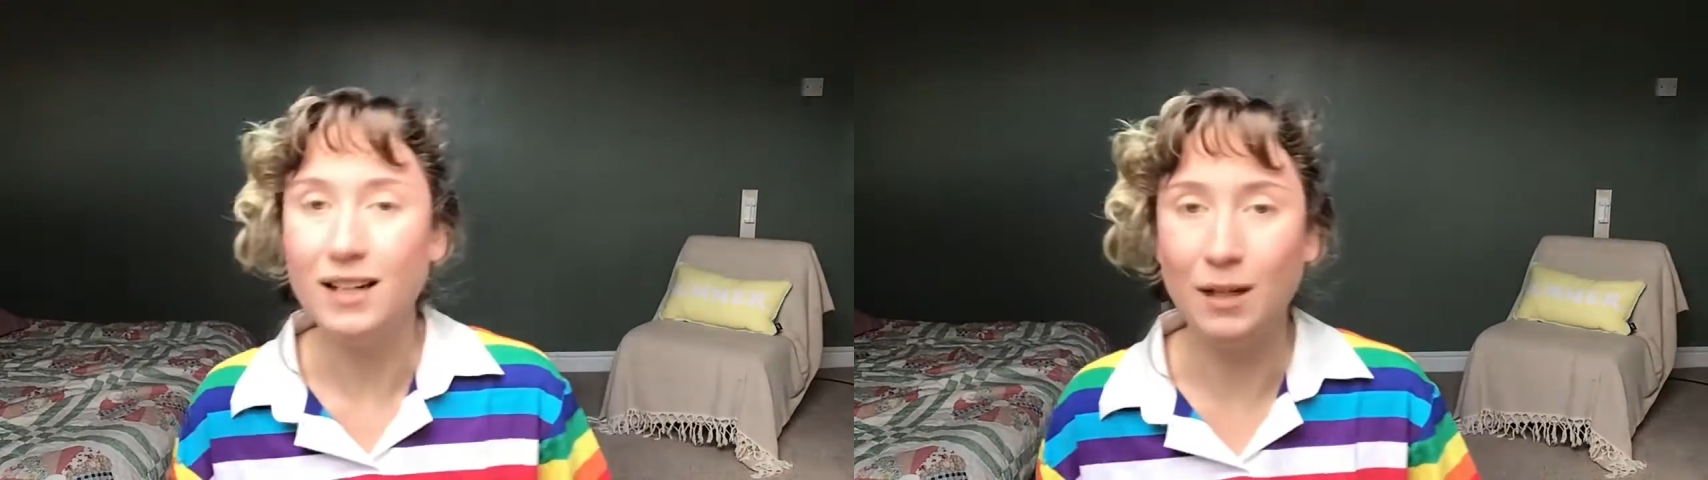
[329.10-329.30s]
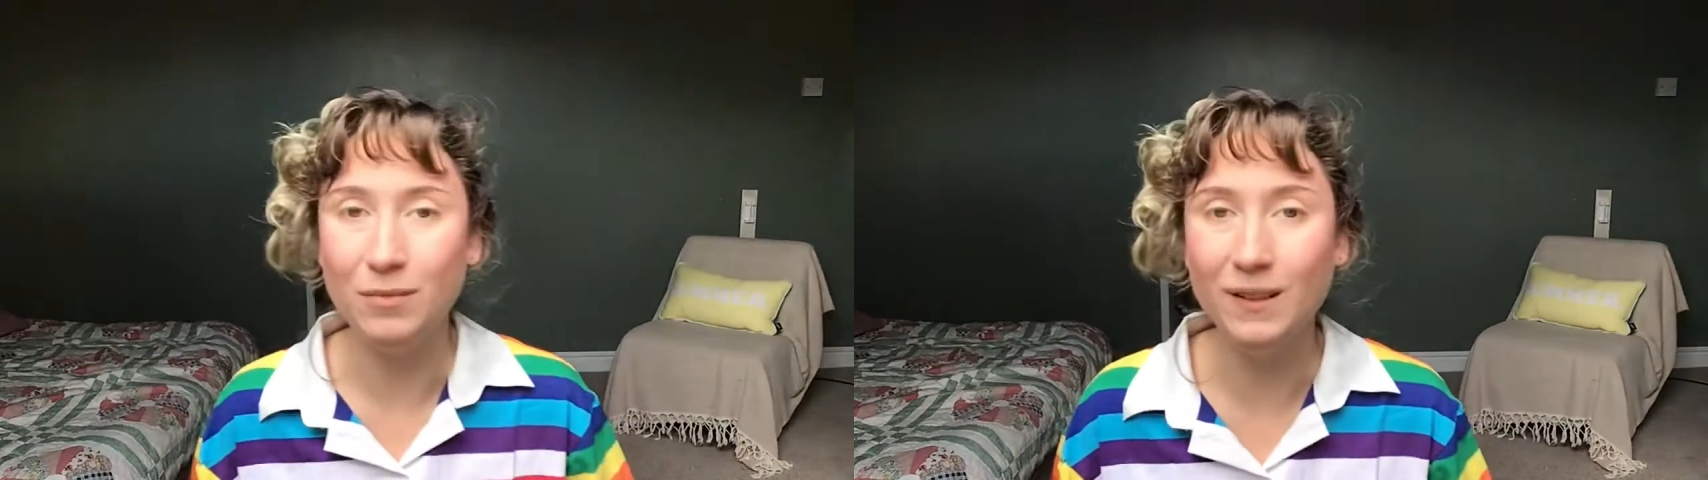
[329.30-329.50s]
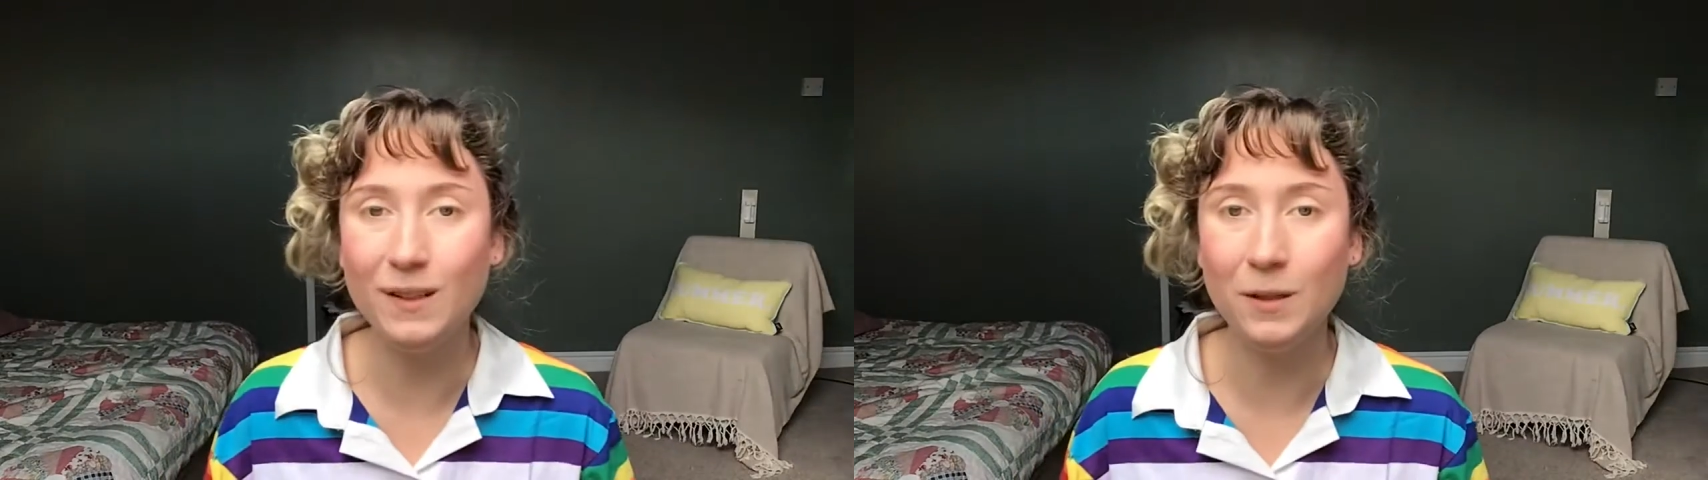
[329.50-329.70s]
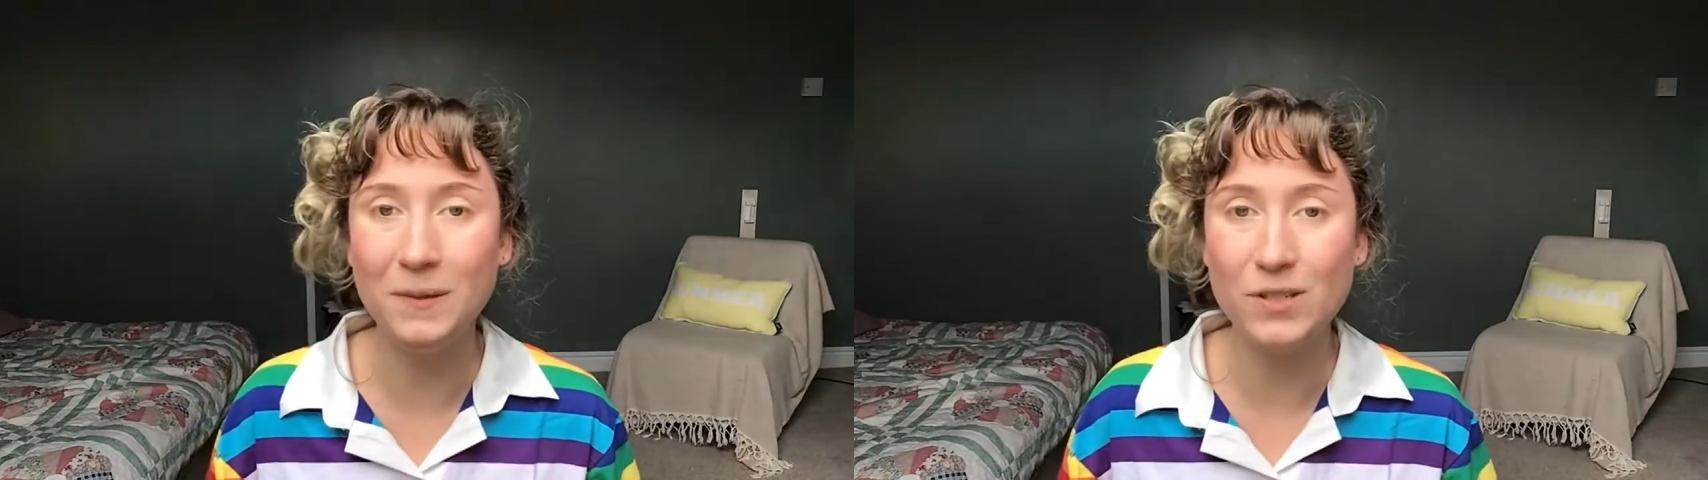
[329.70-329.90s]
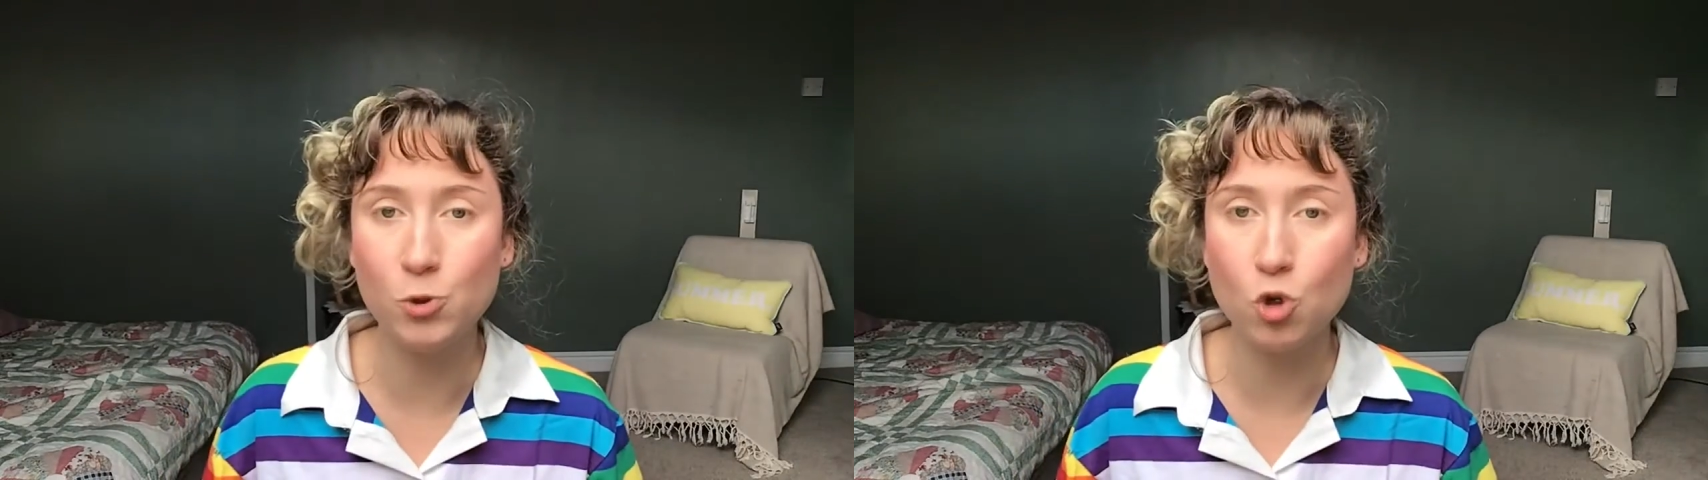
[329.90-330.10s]
I'm a little
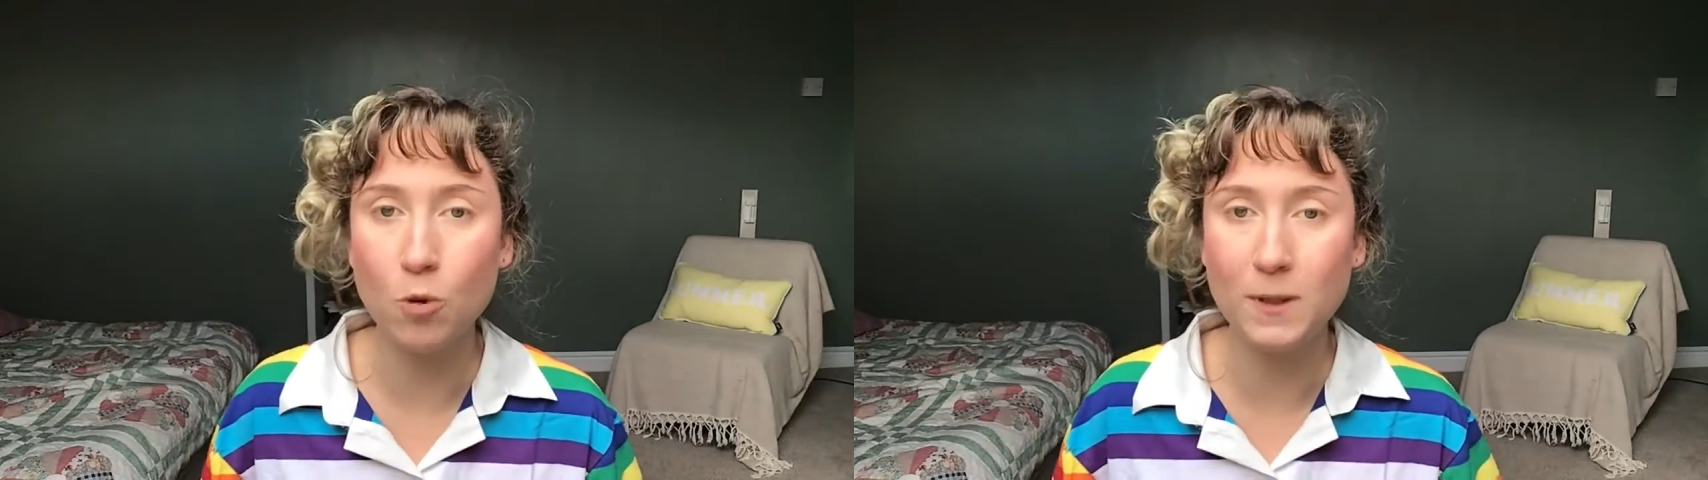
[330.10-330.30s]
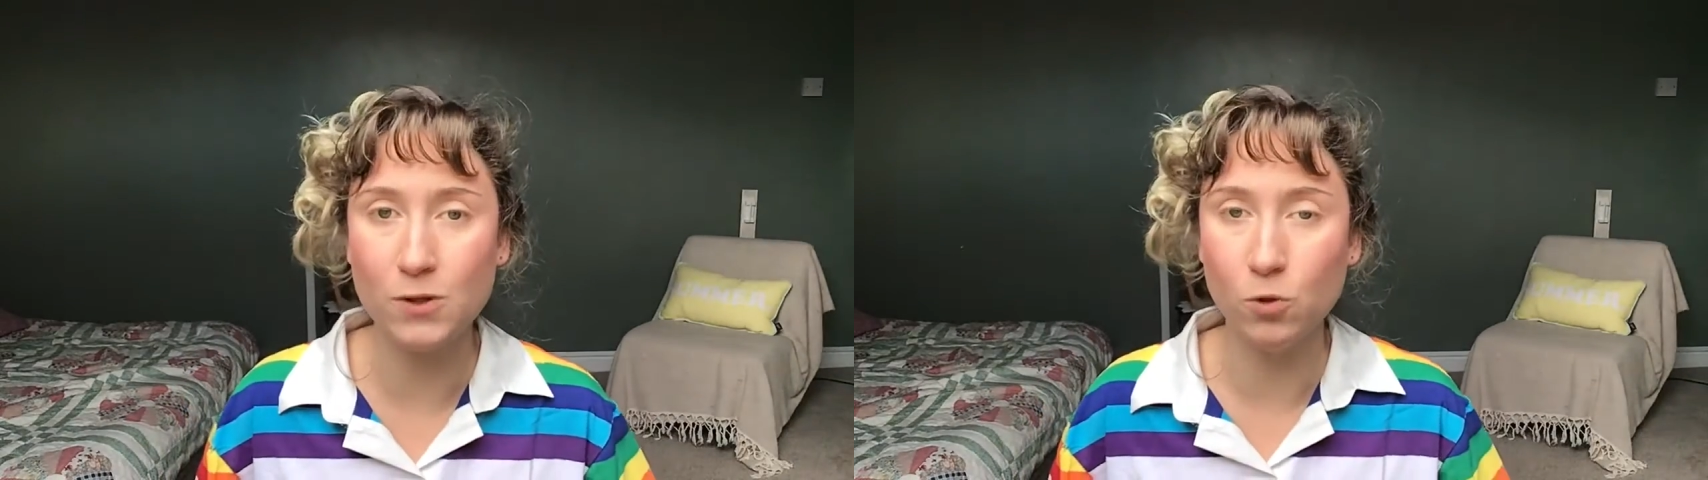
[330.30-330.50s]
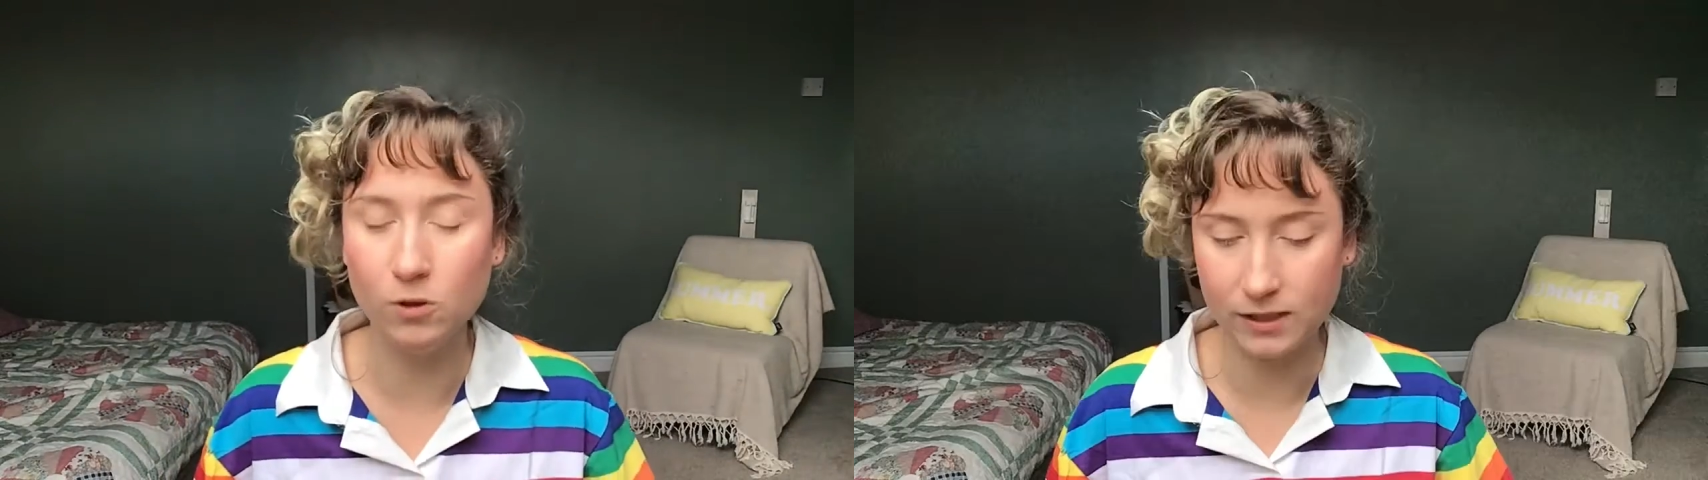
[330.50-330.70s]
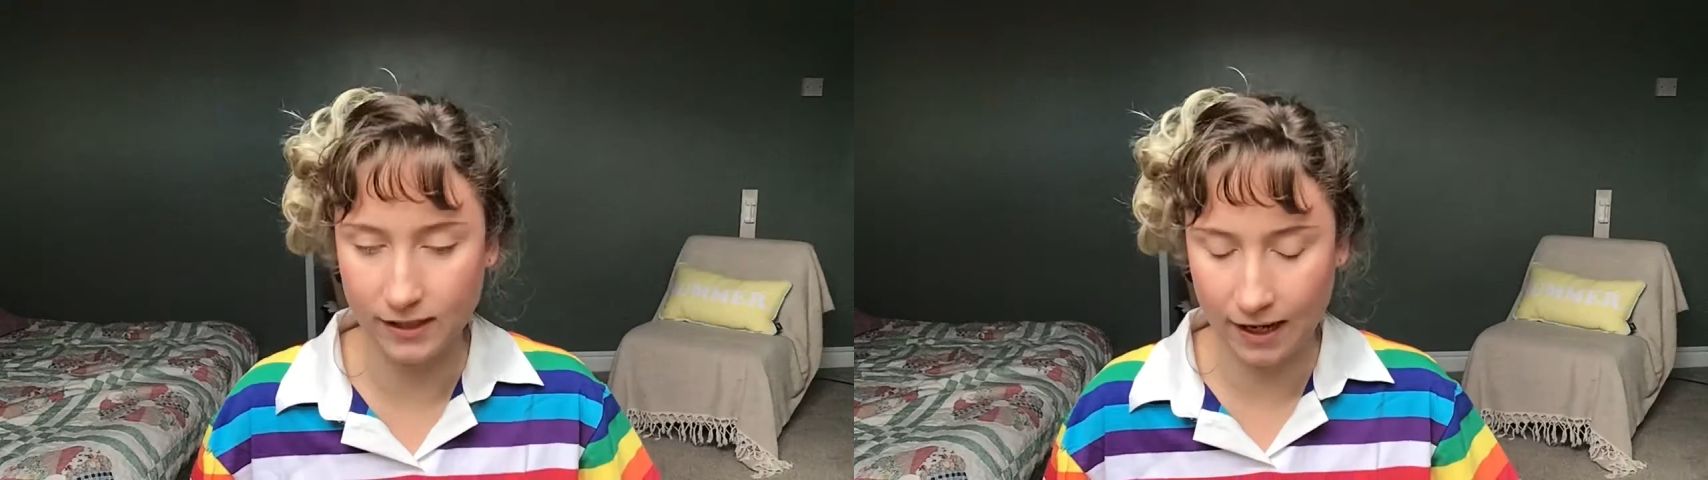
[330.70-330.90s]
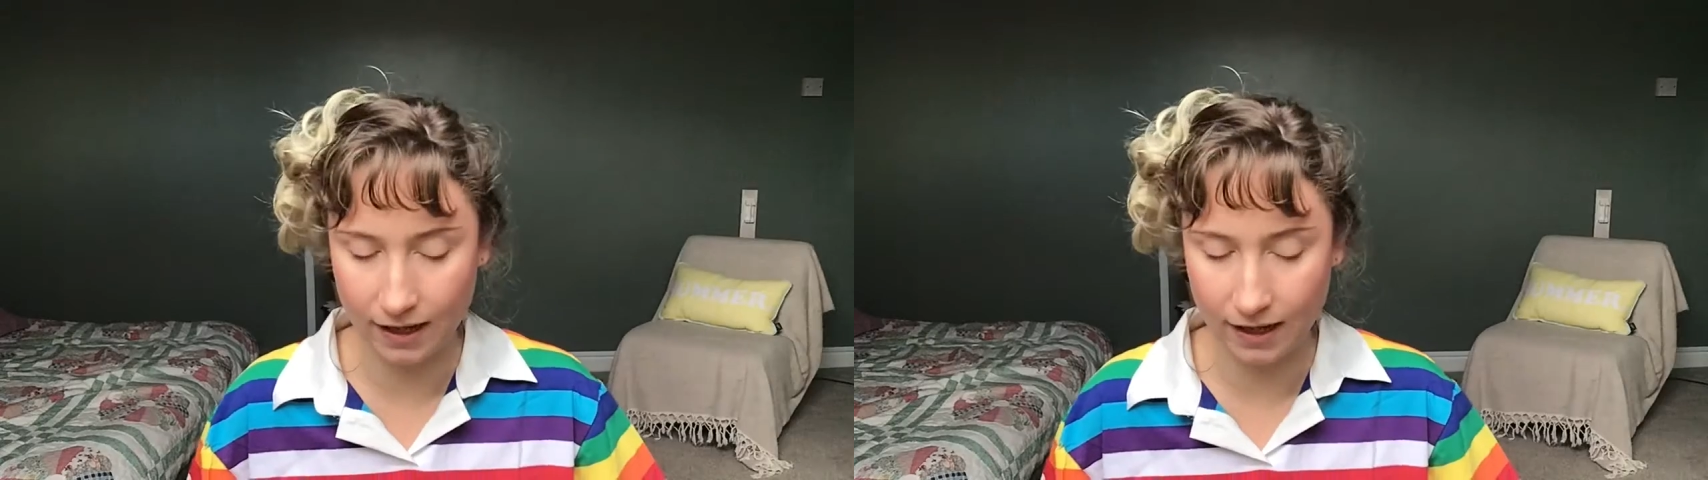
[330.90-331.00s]
Miss Drop It All today.